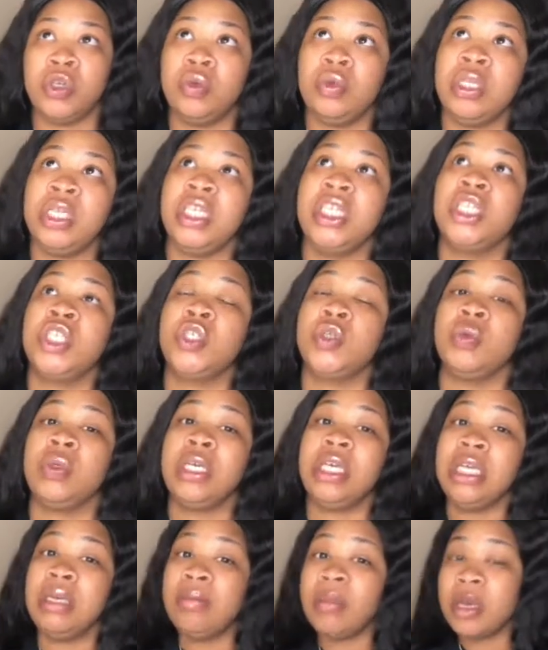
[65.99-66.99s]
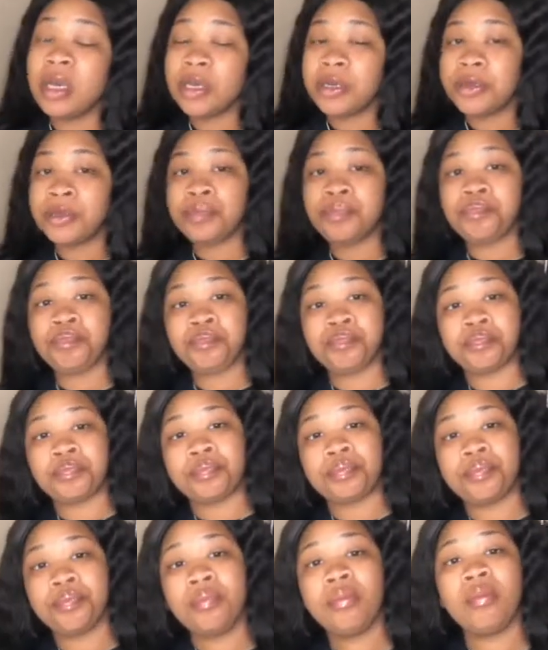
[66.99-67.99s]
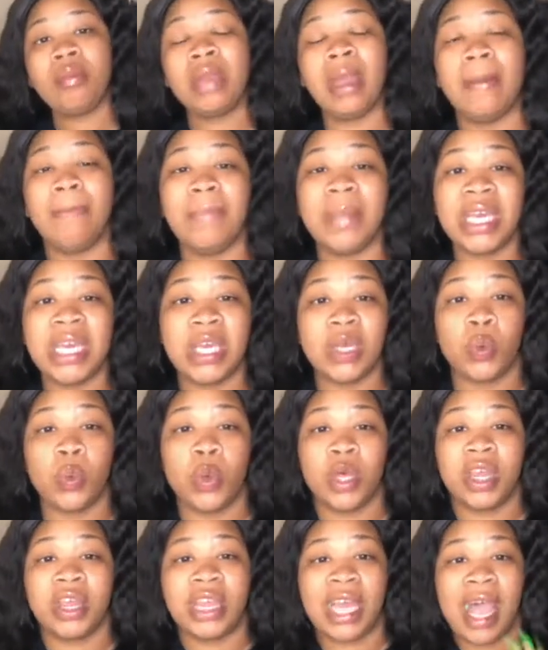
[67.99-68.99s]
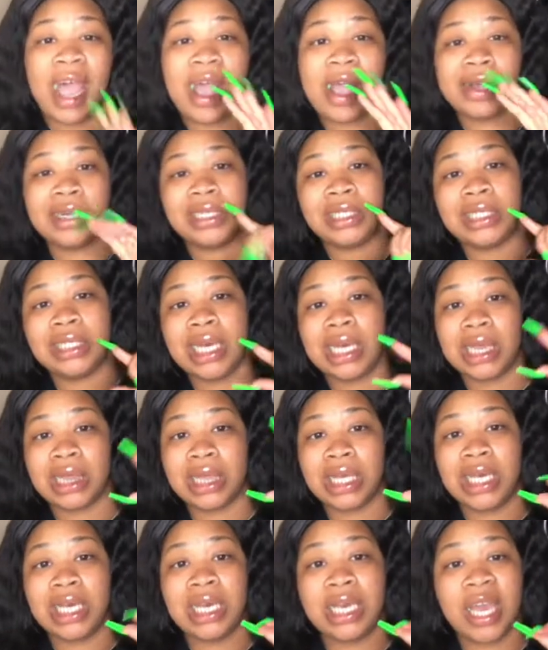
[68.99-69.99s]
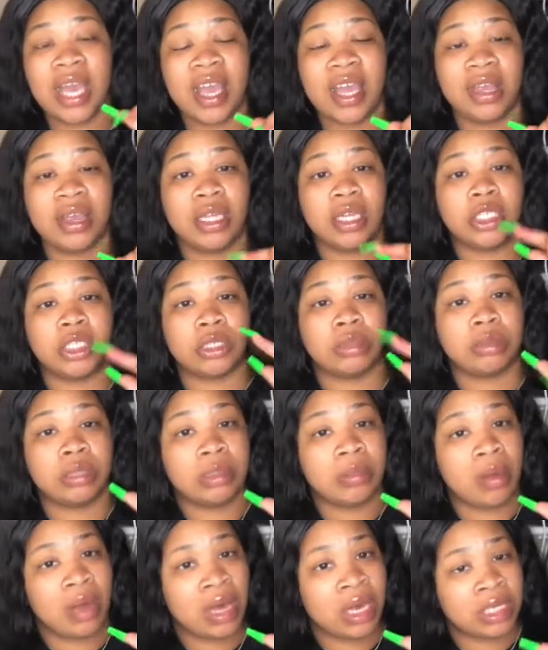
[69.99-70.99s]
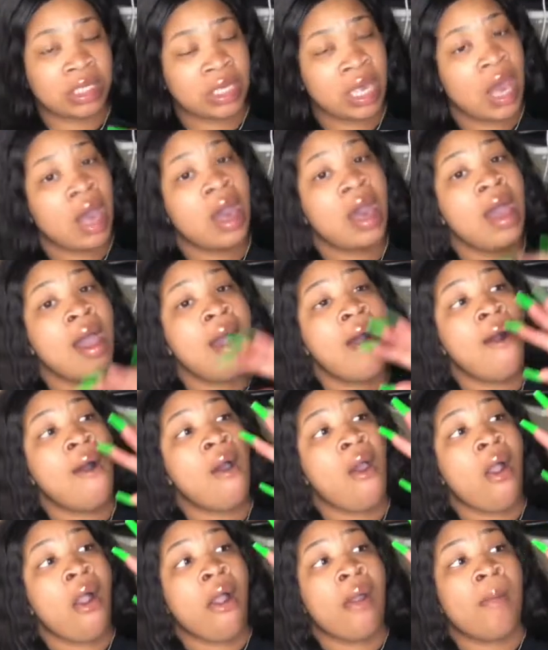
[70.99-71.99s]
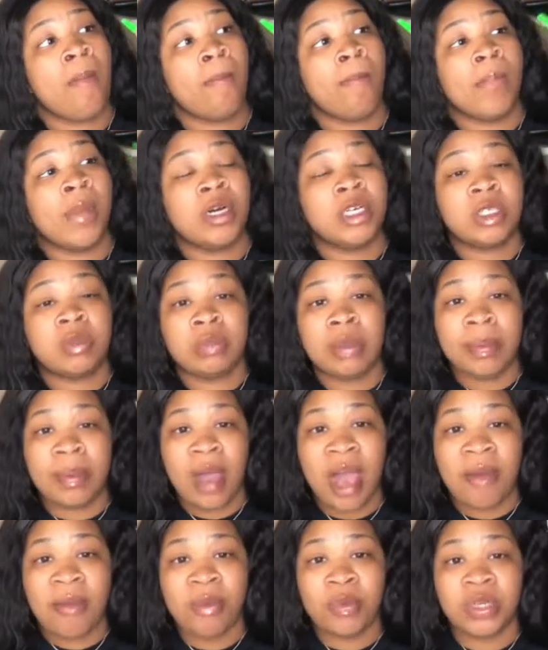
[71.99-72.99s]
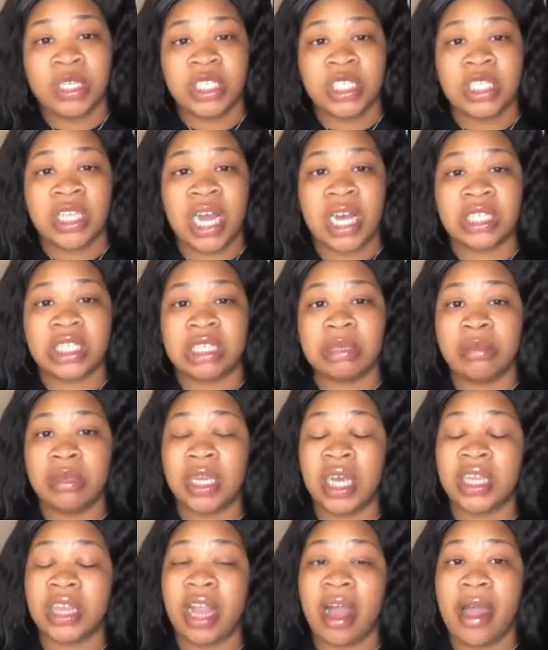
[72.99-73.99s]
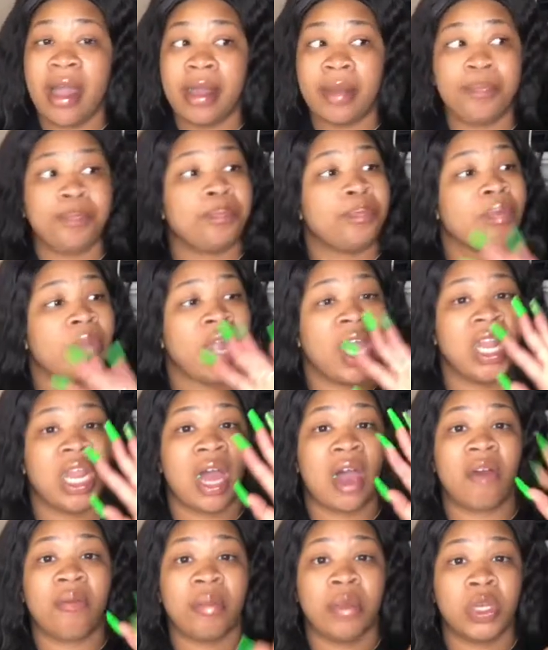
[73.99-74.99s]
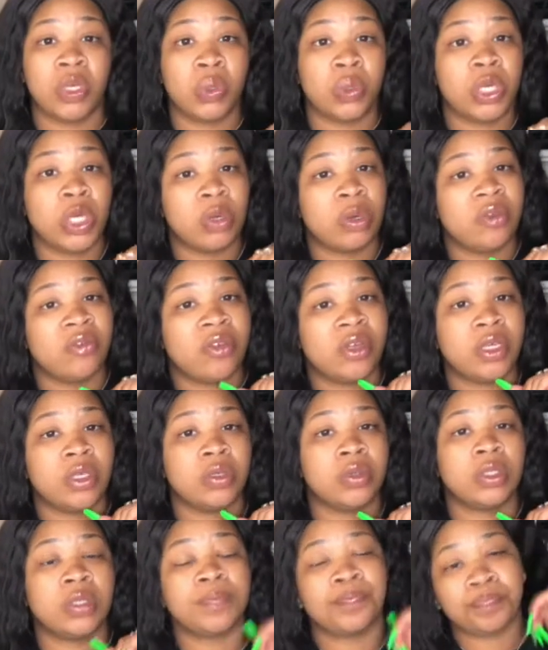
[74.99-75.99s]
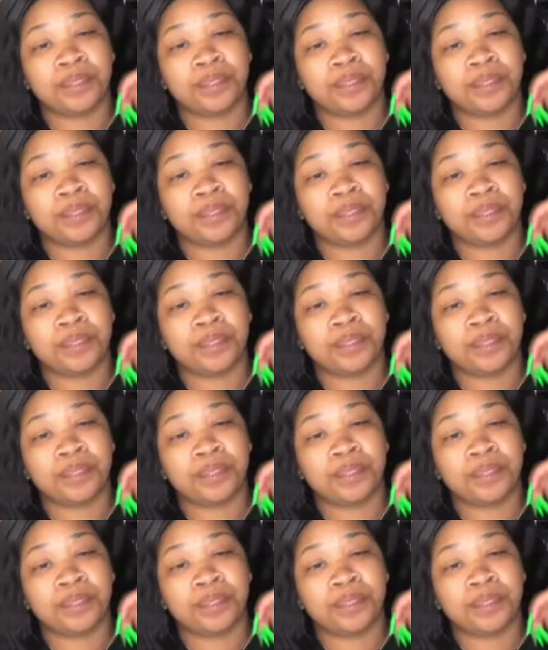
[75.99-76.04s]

You need to email me with that link in the description box. Most people haven't reached out to me like that, and I've been doing reviews.